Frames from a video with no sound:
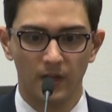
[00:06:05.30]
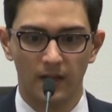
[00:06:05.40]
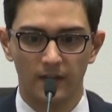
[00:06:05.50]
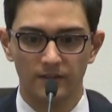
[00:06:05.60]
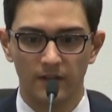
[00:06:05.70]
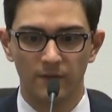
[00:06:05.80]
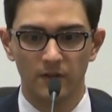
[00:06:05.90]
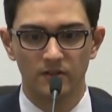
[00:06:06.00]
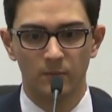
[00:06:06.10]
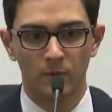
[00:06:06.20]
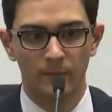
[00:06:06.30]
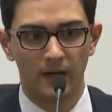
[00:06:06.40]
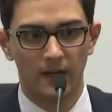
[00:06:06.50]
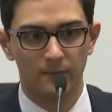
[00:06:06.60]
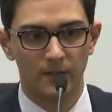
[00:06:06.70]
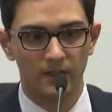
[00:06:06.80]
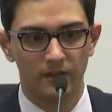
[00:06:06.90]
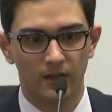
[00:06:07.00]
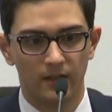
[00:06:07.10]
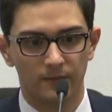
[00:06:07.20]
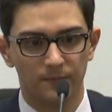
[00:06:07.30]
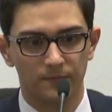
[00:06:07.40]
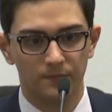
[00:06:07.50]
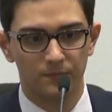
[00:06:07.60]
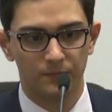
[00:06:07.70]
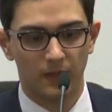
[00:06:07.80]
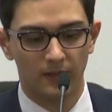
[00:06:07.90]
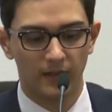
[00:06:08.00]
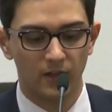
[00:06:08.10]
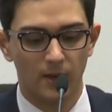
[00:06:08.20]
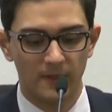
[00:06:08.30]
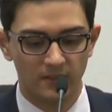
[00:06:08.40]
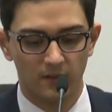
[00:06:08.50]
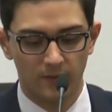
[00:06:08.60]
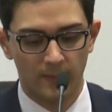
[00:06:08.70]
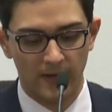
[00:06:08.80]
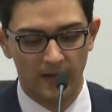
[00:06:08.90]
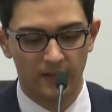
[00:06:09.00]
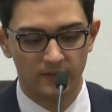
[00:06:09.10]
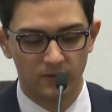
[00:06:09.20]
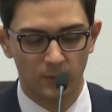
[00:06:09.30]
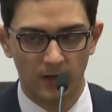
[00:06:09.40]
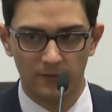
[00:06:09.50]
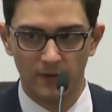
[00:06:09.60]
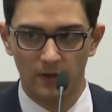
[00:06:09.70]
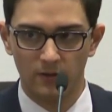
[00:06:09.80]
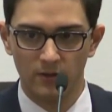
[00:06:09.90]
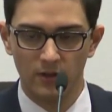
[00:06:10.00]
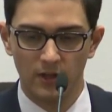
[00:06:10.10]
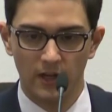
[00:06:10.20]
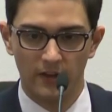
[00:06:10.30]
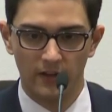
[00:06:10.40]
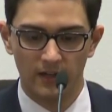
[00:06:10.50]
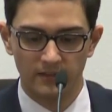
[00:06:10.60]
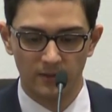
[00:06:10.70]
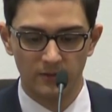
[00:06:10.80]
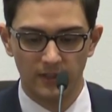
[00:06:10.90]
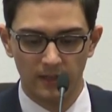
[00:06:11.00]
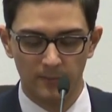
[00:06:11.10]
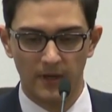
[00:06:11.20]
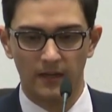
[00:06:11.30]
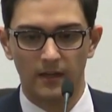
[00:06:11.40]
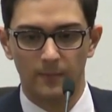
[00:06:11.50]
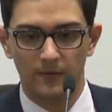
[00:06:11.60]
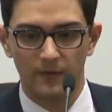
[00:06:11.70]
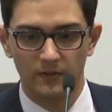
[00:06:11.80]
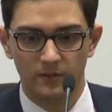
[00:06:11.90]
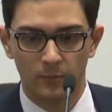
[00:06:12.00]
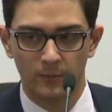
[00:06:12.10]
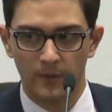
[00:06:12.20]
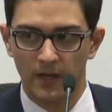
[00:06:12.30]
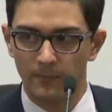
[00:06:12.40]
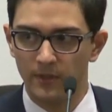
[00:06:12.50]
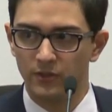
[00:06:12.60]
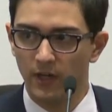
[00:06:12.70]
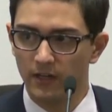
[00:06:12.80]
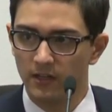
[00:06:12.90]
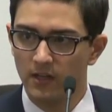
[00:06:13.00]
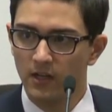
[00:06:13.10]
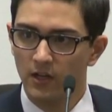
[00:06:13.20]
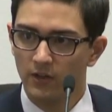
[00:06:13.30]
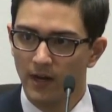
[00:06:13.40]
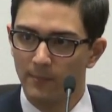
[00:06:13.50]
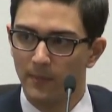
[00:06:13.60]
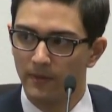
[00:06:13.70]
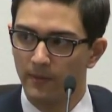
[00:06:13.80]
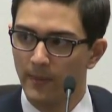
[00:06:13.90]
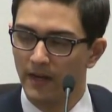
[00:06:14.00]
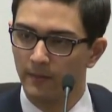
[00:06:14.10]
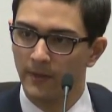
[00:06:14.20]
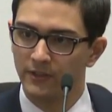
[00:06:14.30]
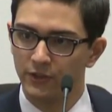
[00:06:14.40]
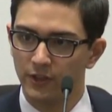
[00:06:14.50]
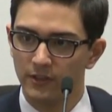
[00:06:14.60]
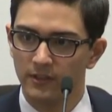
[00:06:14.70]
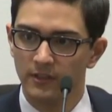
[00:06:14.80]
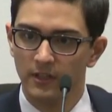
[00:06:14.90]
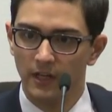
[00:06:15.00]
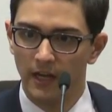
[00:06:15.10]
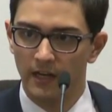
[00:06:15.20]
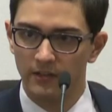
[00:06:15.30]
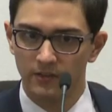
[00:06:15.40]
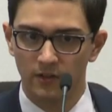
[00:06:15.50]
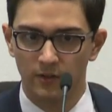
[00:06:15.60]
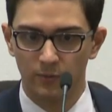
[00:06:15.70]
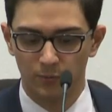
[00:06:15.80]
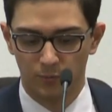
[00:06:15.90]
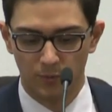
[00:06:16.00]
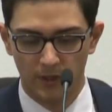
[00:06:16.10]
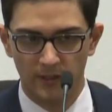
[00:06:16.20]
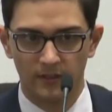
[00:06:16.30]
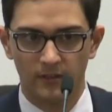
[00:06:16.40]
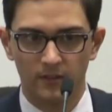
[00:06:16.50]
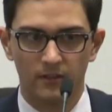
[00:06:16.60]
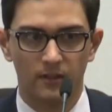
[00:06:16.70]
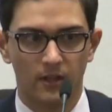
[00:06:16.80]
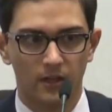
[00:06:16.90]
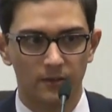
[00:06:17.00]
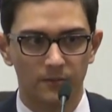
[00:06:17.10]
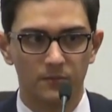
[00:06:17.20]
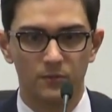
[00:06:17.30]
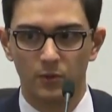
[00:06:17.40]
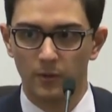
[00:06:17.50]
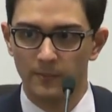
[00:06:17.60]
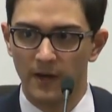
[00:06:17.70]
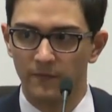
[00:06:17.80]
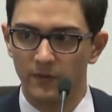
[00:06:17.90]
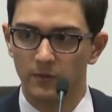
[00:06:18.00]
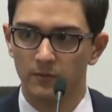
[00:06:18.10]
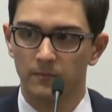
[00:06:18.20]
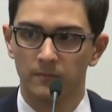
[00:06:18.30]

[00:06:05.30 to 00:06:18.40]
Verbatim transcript: I felt someone behind me. I caught myself on my hands when I fell, and then as I was getting back up, I felt someone behind me try to grab the back of my shirt, and I started running toward Mountain View.